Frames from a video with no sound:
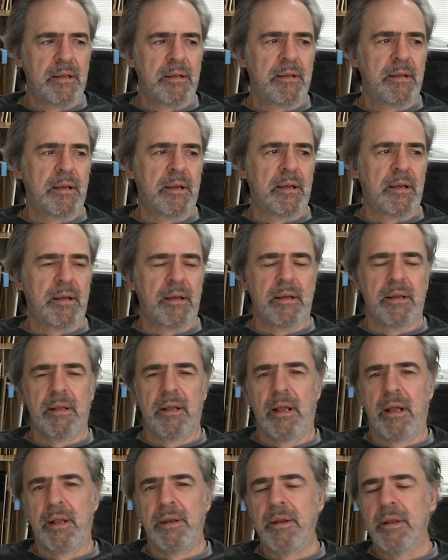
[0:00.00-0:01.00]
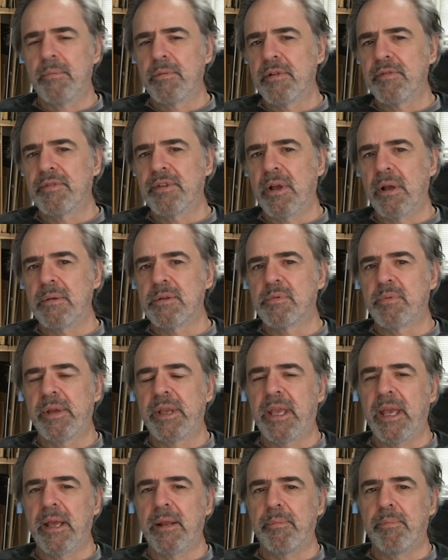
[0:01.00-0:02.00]
a number of times we
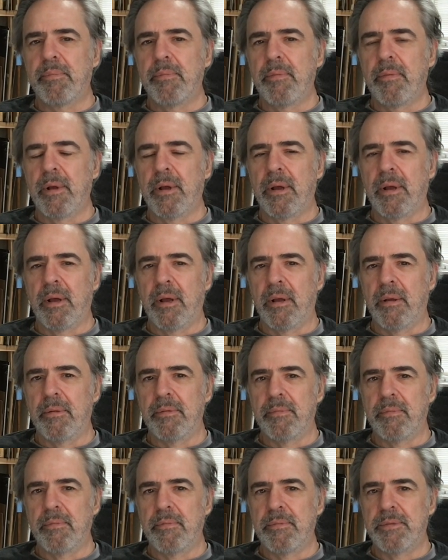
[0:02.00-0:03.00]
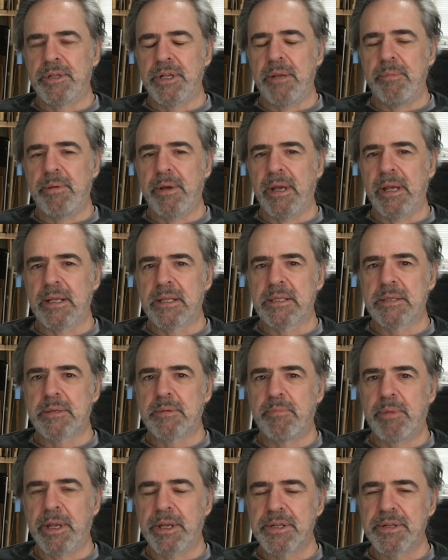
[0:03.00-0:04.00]
get JPEGs,
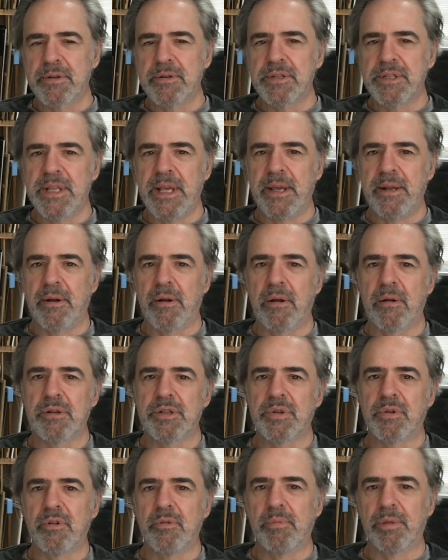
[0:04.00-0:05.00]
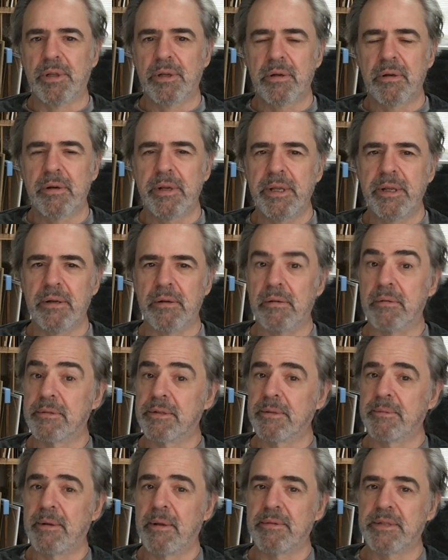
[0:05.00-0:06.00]
pictures that are sort of blurry or
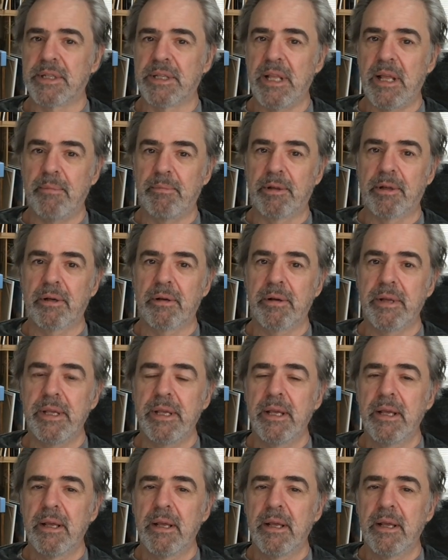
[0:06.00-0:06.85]
sometimes a lot blurry.